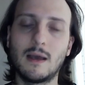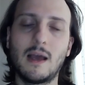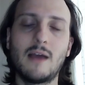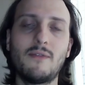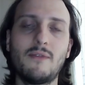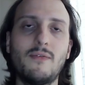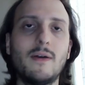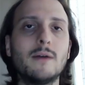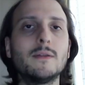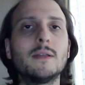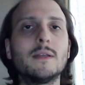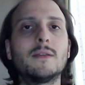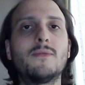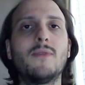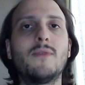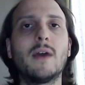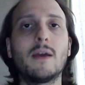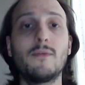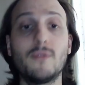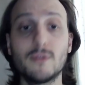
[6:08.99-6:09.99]
I found it
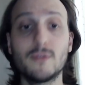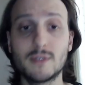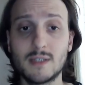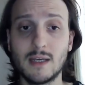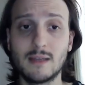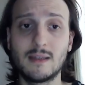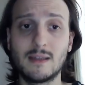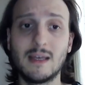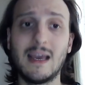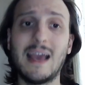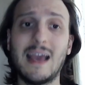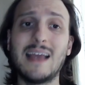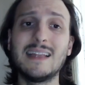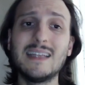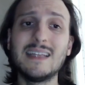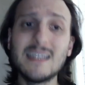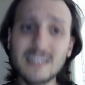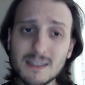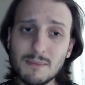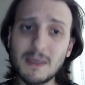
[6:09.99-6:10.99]
very frustrating, and
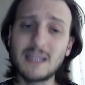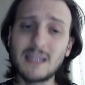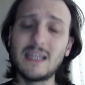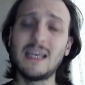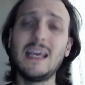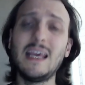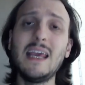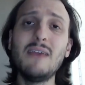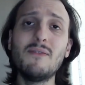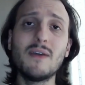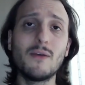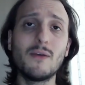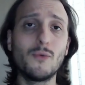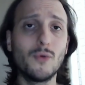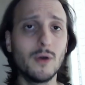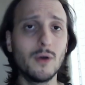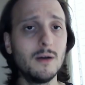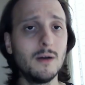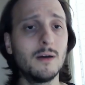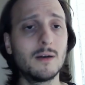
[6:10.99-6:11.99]
this is made even
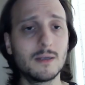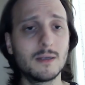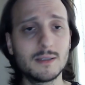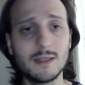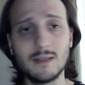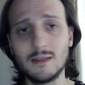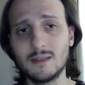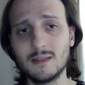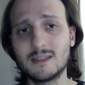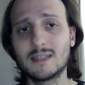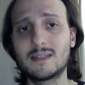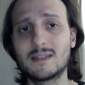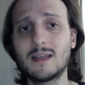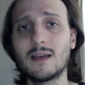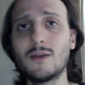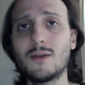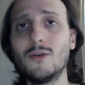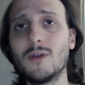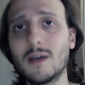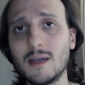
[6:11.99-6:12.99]
worse, and this is the
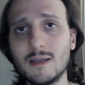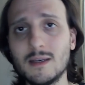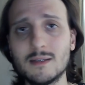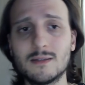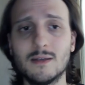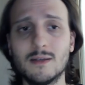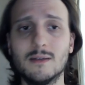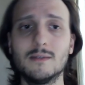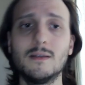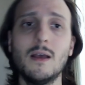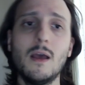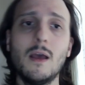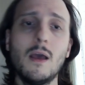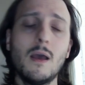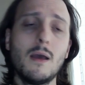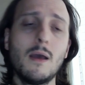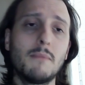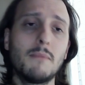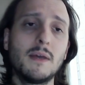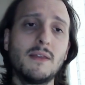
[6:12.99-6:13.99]
second reason,
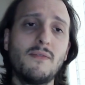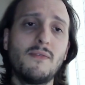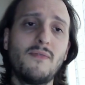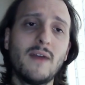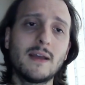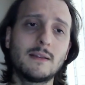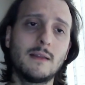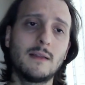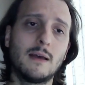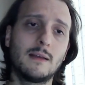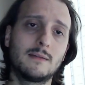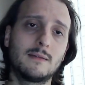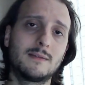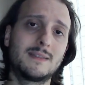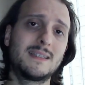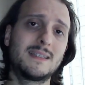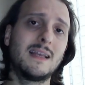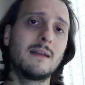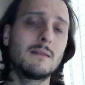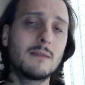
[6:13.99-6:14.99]
by the fact that
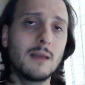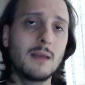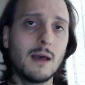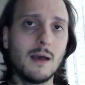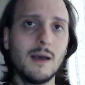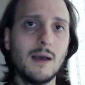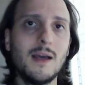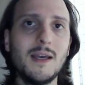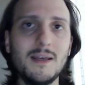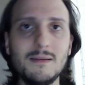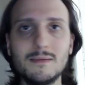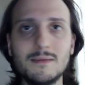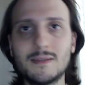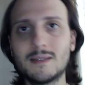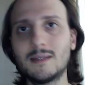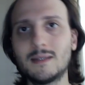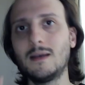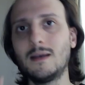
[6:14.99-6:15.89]
sometimes